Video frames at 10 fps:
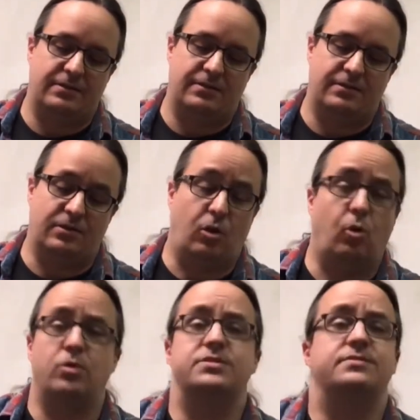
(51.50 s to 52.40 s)

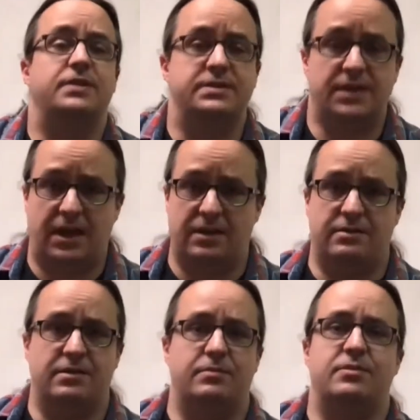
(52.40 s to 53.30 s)
hordes of undead,
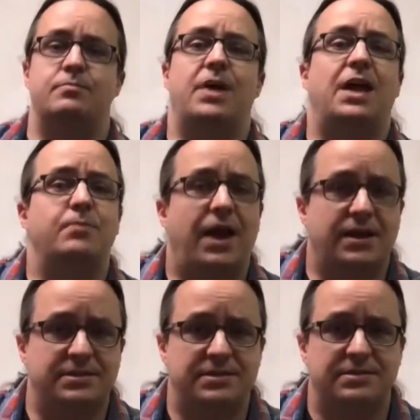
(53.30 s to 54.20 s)
the Mad
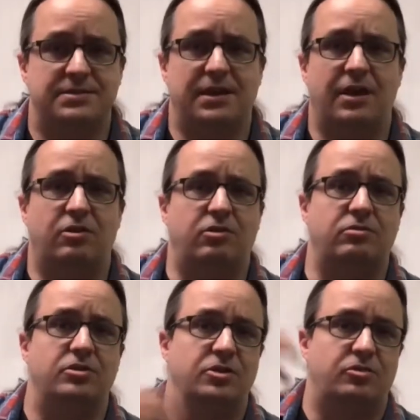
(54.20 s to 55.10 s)
Max style
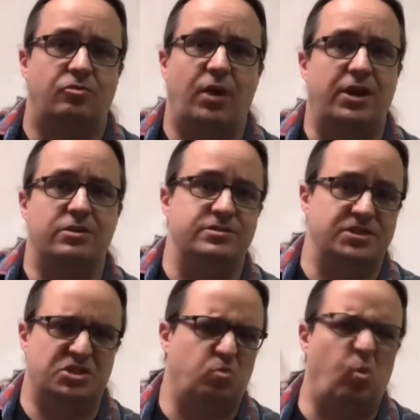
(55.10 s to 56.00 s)
raiders that
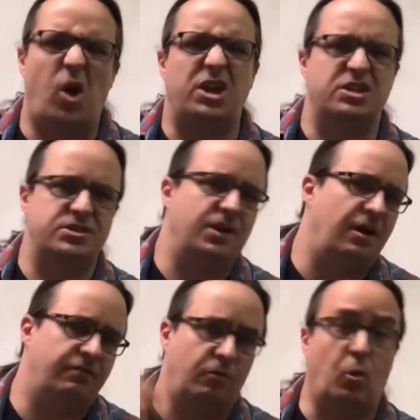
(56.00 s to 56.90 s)
just want your
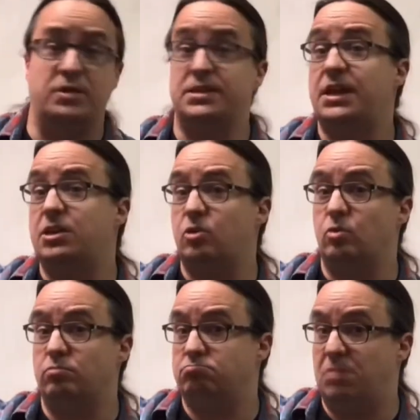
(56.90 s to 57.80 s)
stuff or want to eat you,
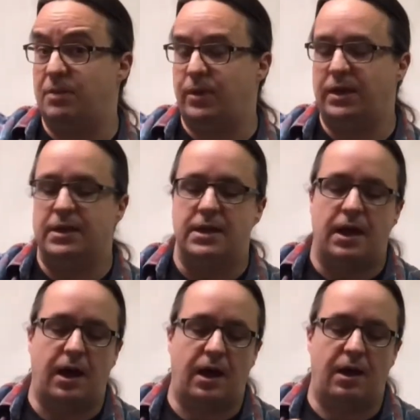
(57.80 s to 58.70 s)
maybe,
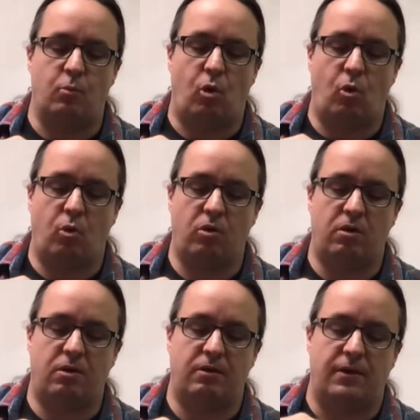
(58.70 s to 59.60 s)

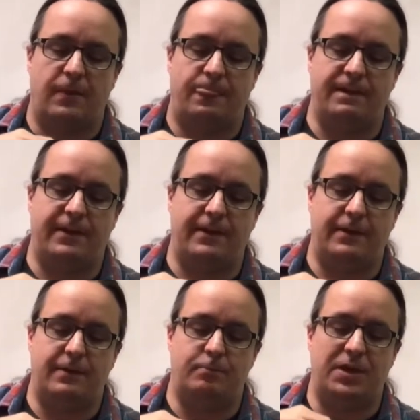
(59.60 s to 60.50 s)
or
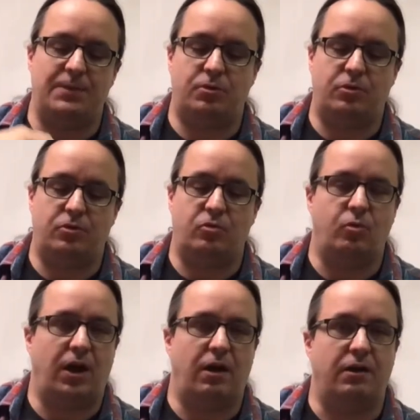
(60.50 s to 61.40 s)
the people
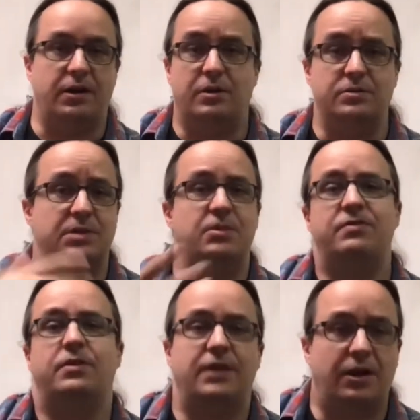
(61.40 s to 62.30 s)
where, you know, Timmy
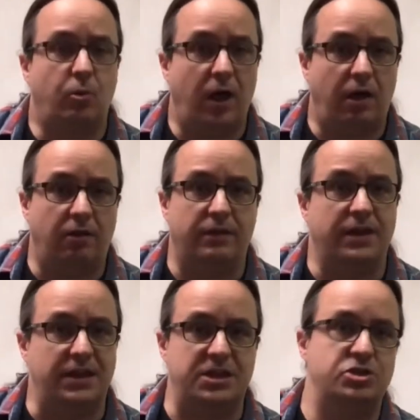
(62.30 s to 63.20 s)
fell down a well and they
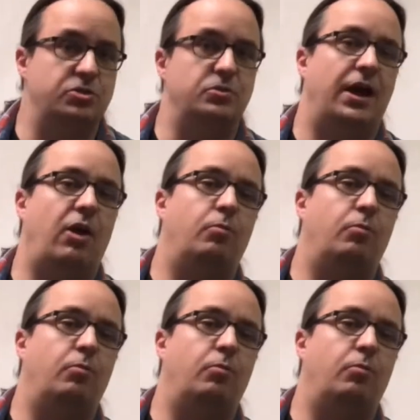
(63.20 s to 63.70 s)
need you to help